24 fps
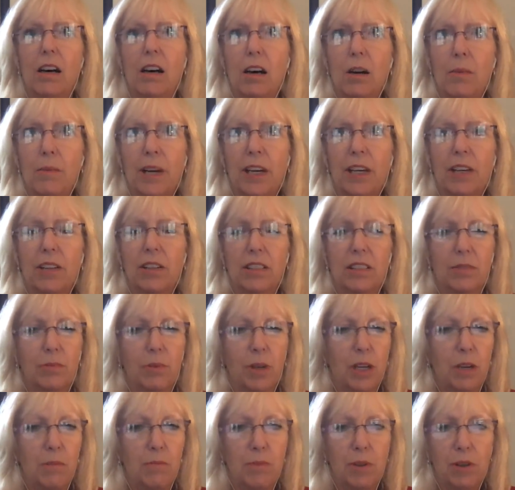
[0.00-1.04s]
Oh my goodness,
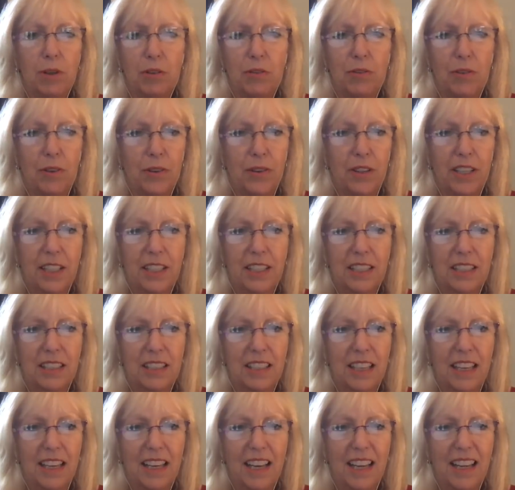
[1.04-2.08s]
what a beautiful thing to
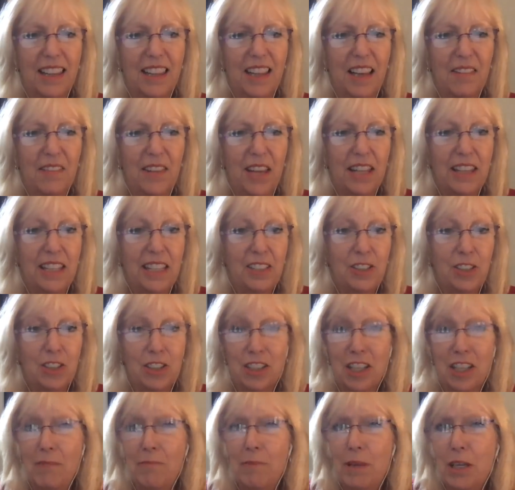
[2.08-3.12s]
say. I love that. That just
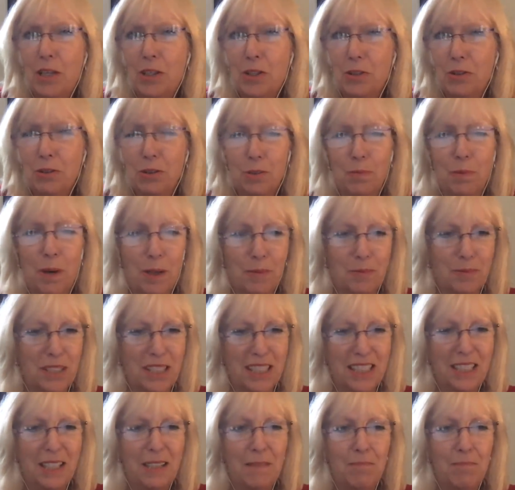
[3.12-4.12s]
gave me goosebumps.